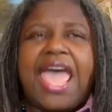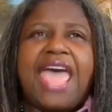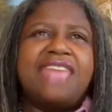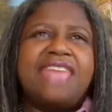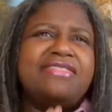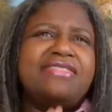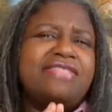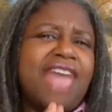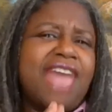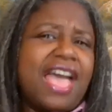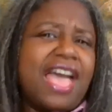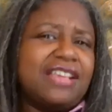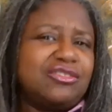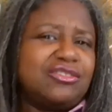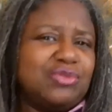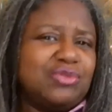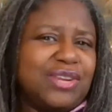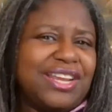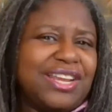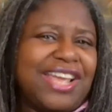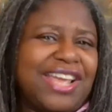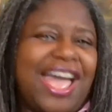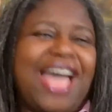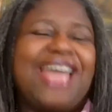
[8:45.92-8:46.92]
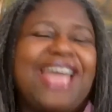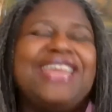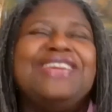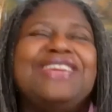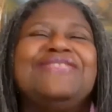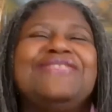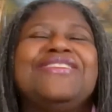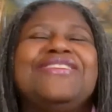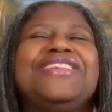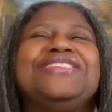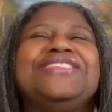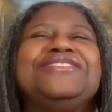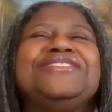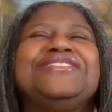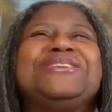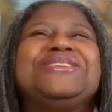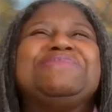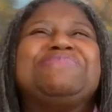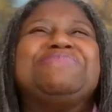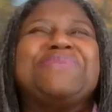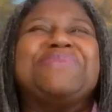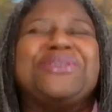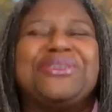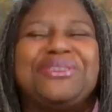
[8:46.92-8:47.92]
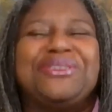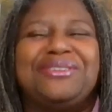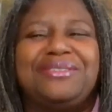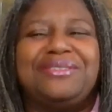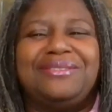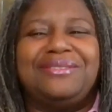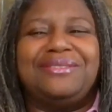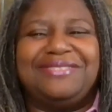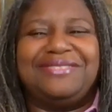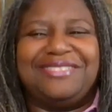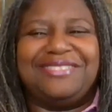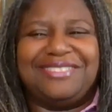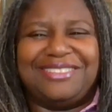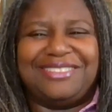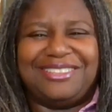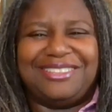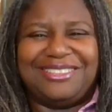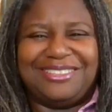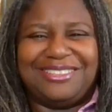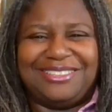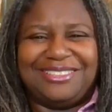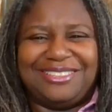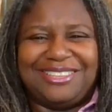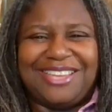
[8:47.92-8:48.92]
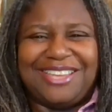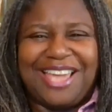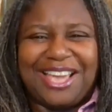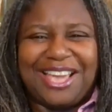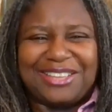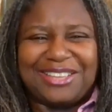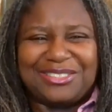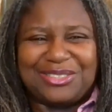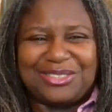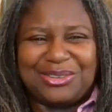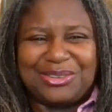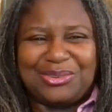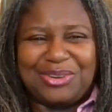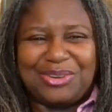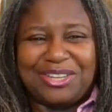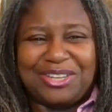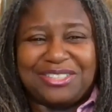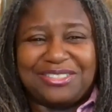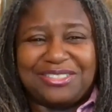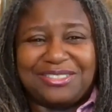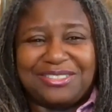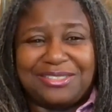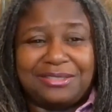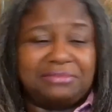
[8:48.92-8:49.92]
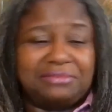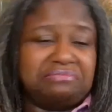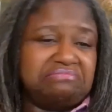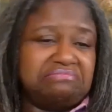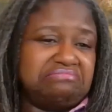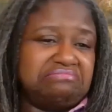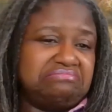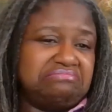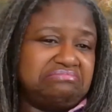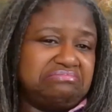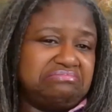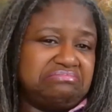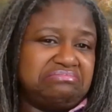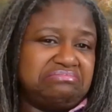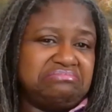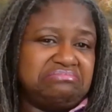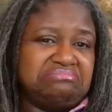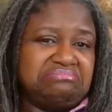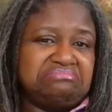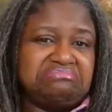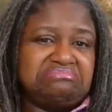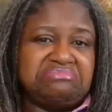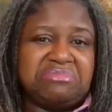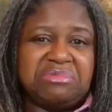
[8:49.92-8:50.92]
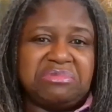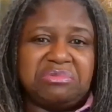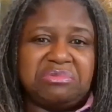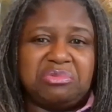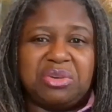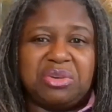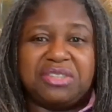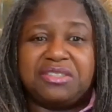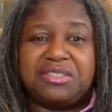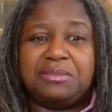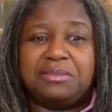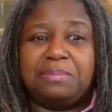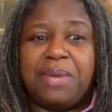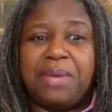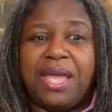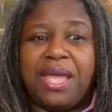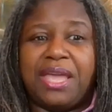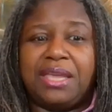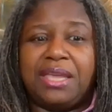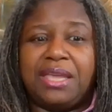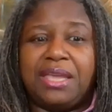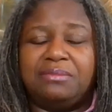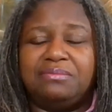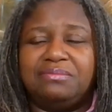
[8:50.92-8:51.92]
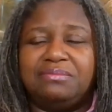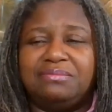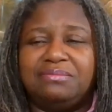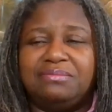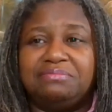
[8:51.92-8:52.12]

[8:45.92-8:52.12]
And that's when it got even deeper. He asked the question, what's the pain?